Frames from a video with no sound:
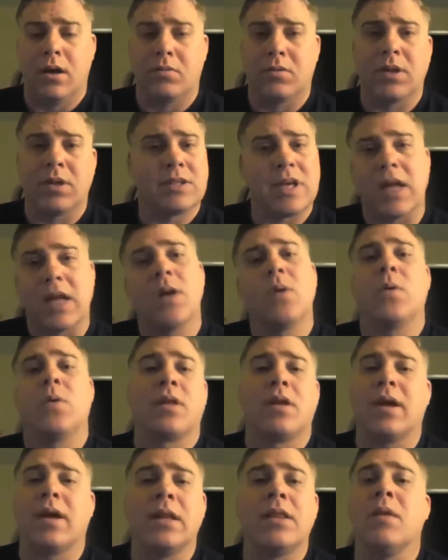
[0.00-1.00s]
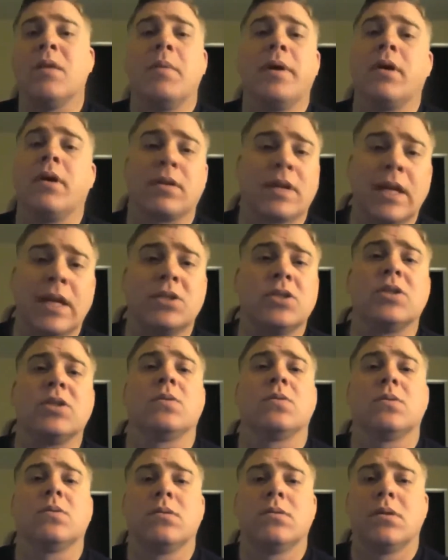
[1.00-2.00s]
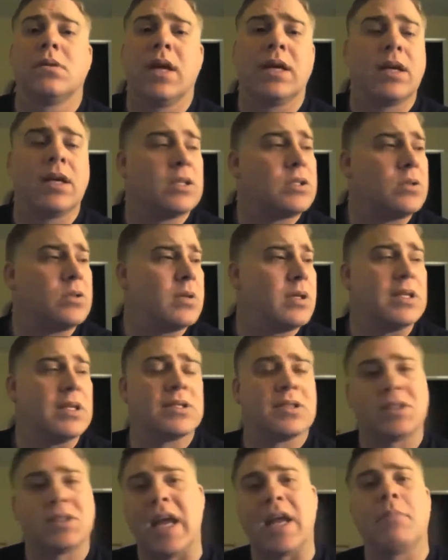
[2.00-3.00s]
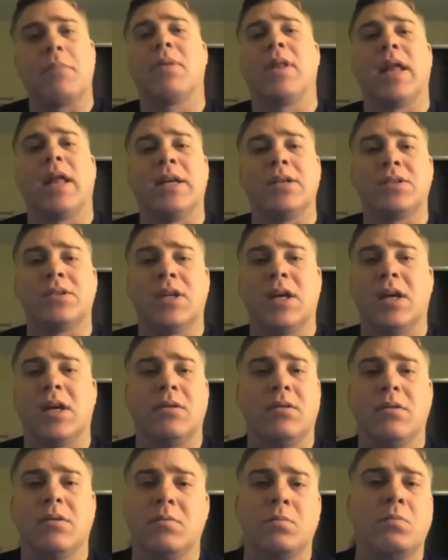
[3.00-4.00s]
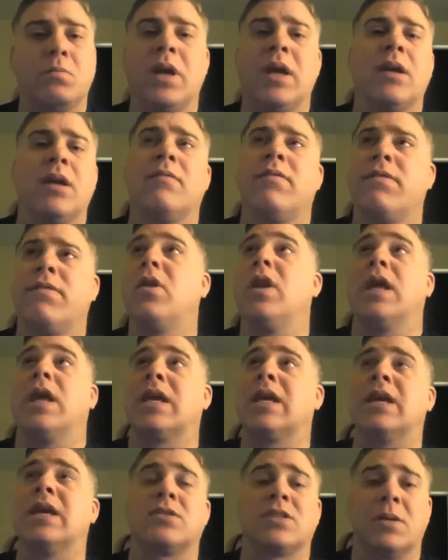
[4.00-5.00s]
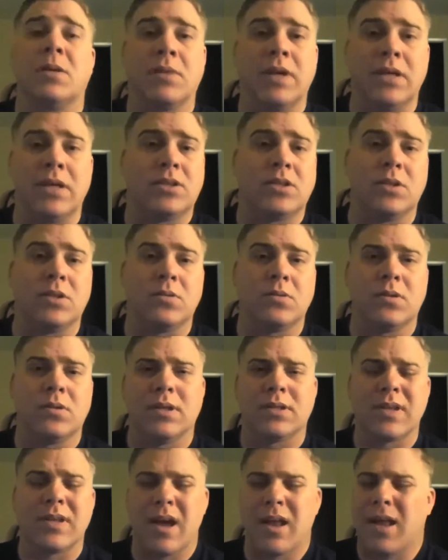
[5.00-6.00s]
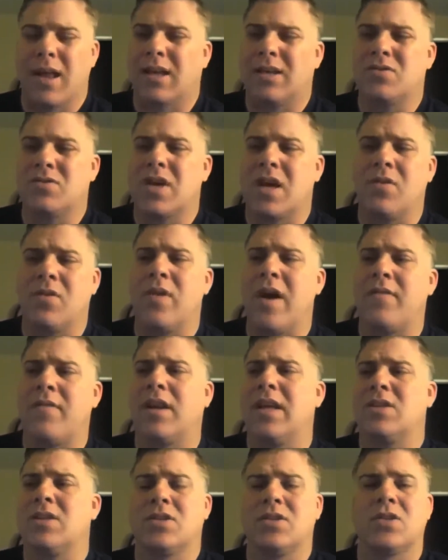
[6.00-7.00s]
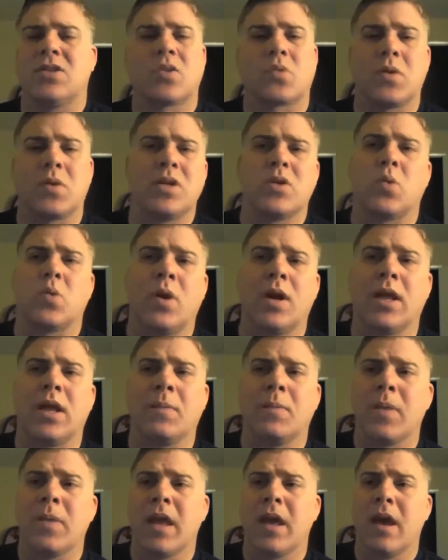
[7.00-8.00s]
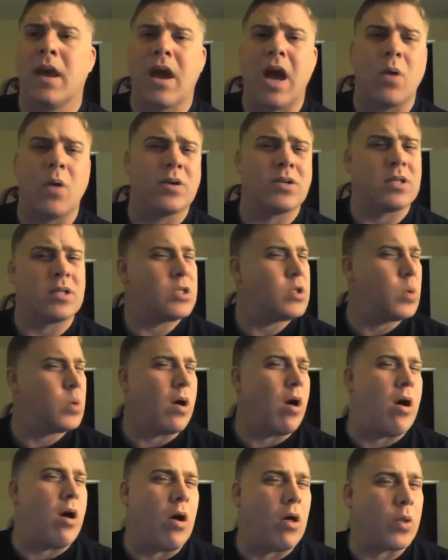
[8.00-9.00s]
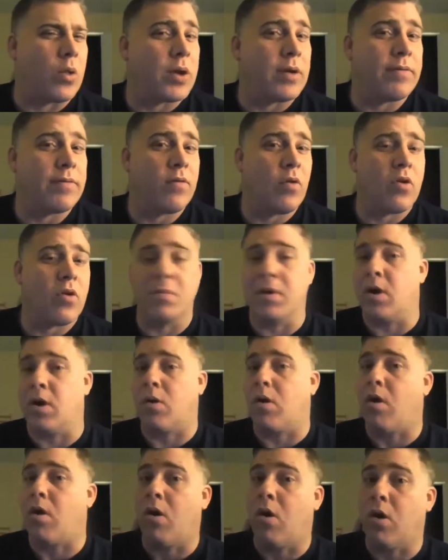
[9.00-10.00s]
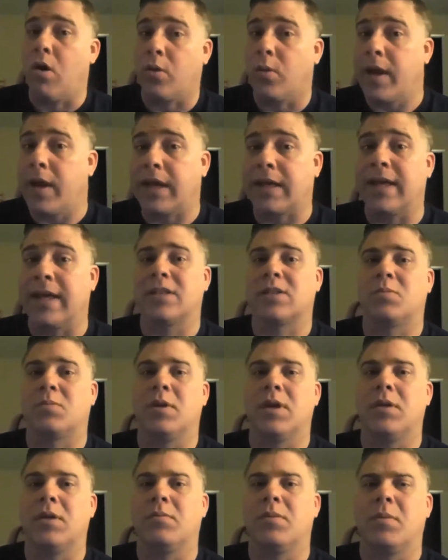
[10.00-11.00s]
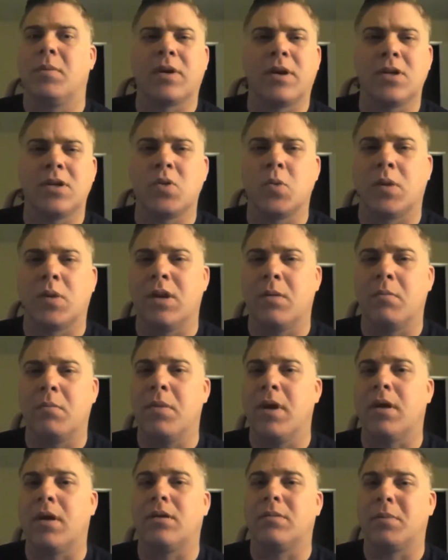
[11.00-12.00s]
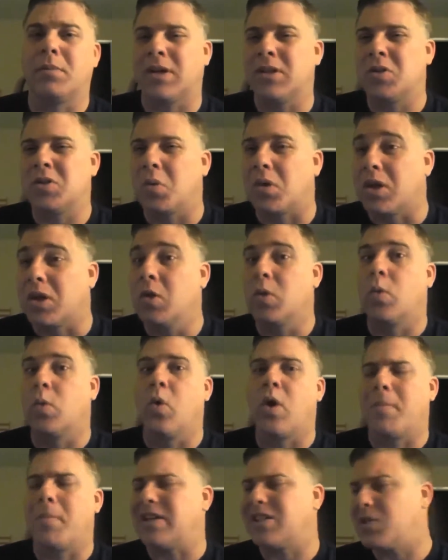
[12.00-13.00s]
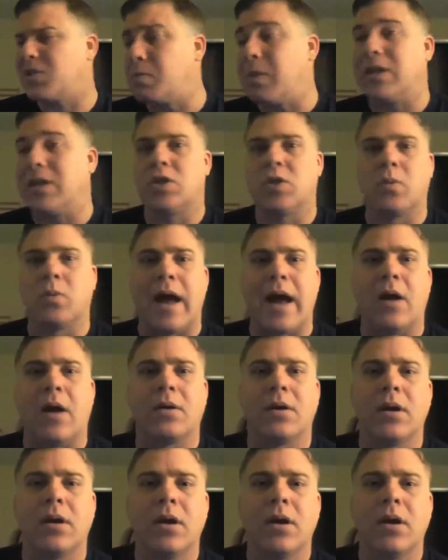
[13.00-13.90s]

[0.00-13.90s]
Because I know in the middle gets you. It gets you in the same place that being fully against him gets you. It's kind of like he said in Revelations 3:20, I wish that you were all the way for me or all the way against me, but because you were in the middle, because you were lukewarm, I spit you out.